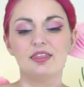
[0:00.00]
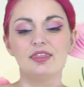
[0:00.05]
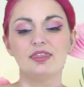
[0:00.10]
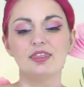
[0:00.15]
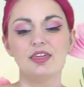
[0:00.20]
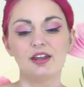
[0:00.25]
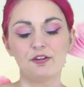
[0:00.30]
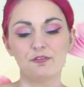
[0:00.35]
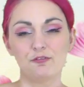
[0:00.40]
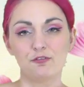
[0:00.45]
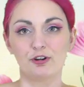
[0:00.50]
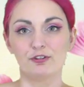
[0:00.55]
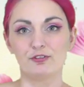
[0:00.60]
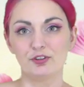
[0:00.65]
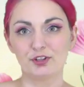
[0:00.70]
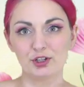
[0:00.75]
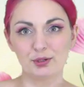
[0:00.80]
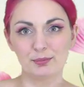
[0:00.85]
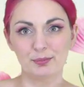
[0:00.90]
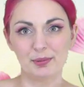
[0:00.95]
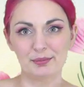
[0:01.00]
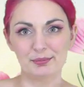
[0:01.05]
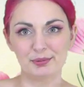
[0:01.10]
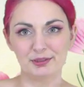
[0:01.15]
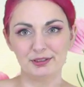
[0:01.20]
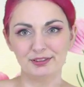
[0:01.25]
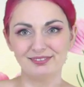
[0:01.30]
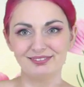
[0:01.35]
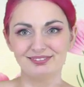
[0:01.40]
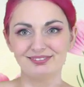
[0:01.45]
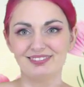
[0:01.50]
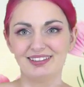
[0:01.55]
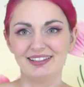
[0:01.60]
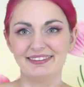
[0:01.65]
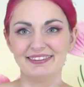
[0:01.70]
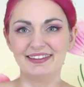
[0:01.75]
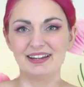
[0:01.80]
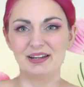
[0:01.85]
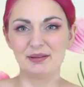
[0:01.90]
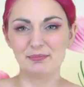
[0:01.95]
Then a 4-finger bubble,
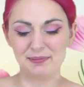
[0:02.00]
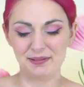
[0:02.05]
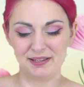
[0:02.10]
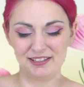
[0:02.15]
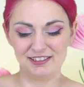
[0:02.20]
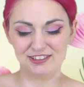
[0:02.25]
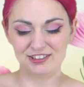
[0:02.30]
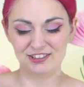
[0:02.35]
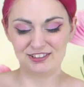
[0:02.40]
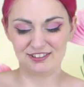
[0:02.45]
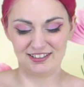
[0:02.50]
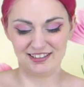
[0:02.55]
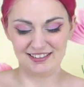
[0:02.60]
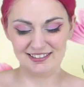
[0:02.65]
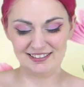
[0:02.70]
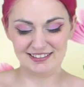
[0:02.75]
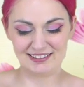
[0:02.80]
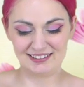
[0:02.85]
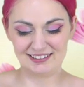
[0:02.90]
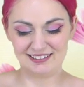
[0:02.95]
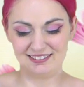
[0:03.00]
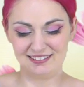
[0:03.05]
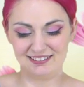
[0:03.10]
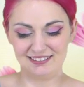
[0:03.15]
then a pinch twist,